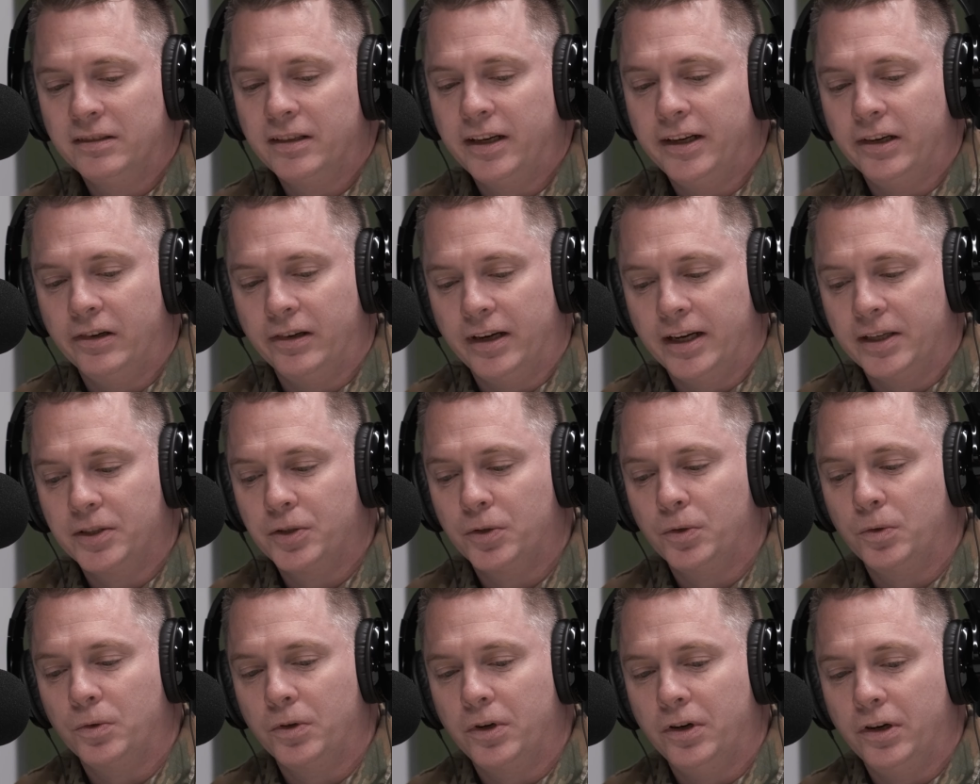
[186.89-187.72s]
Air
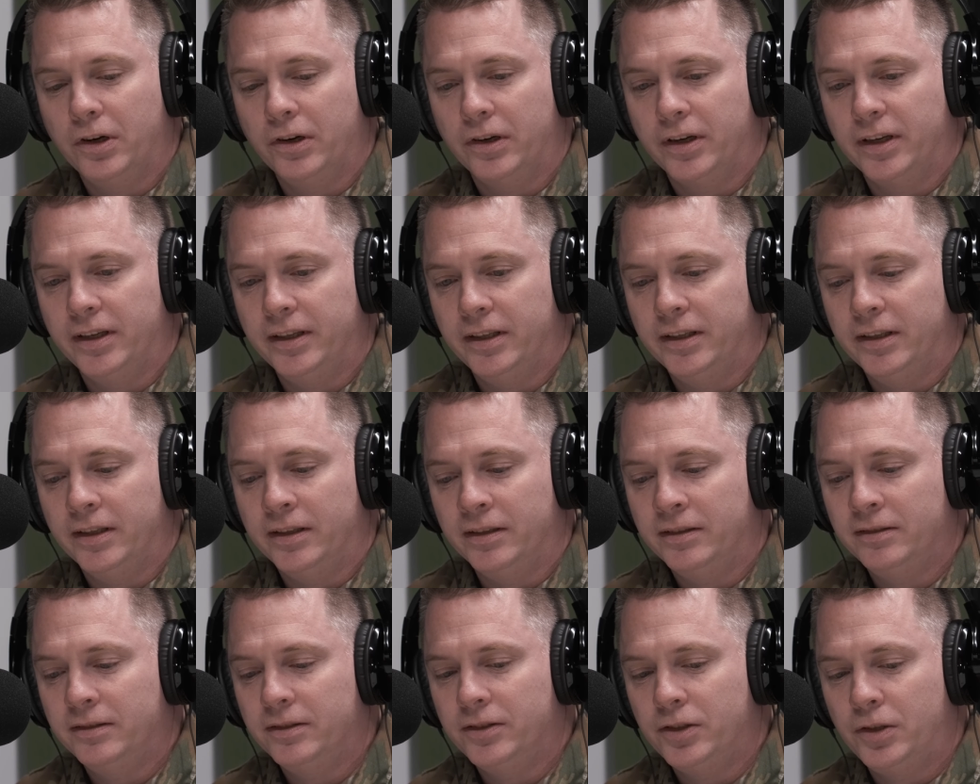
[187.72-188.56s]
National Guard
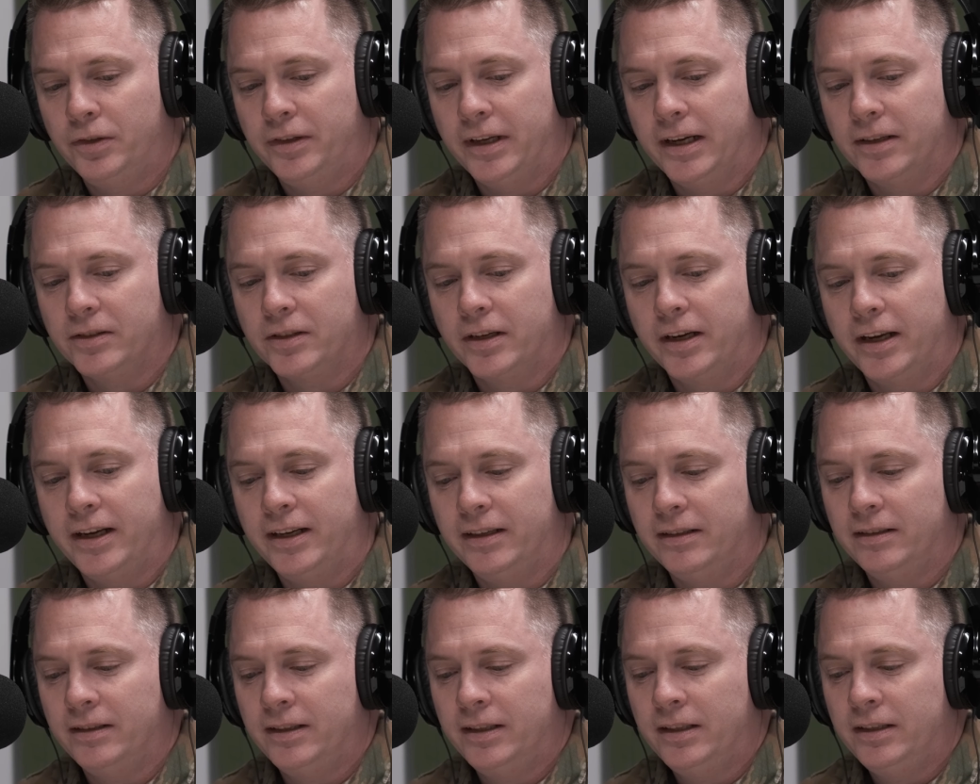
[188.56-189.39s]
in 2008,
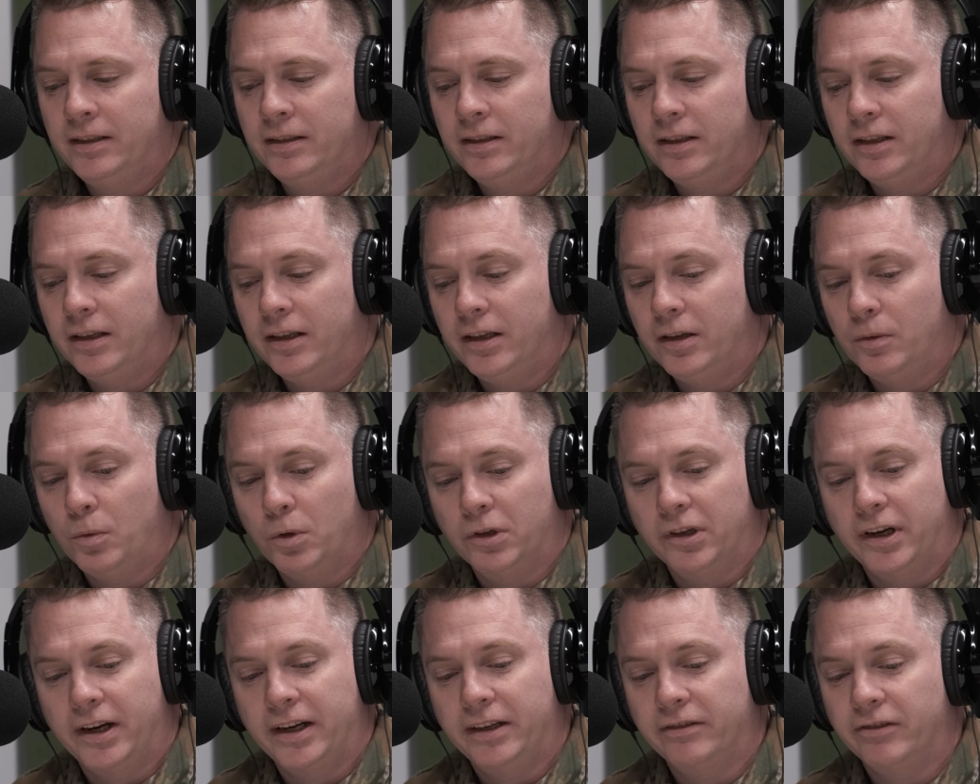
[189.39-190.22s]

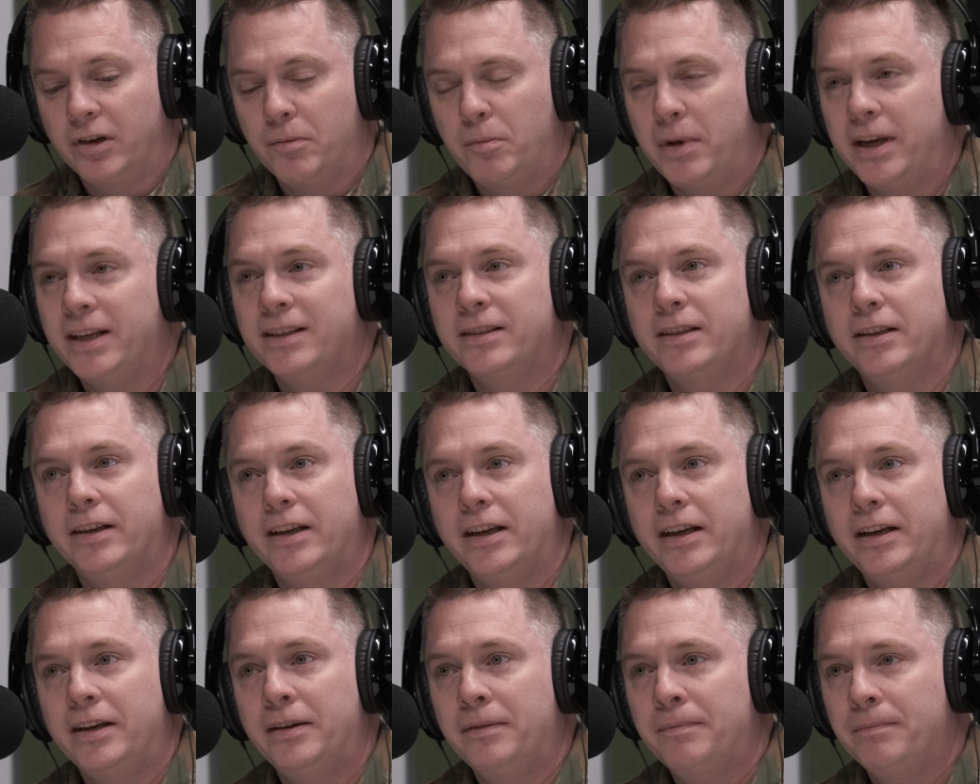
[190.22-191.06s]
where I remain
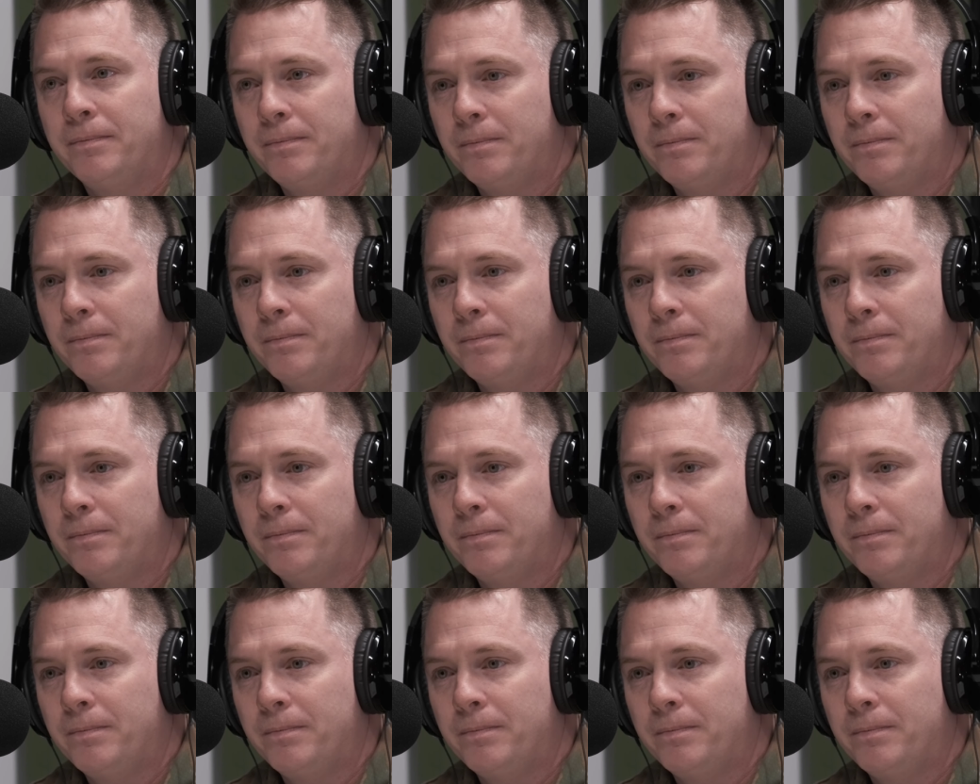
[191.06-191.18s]
today.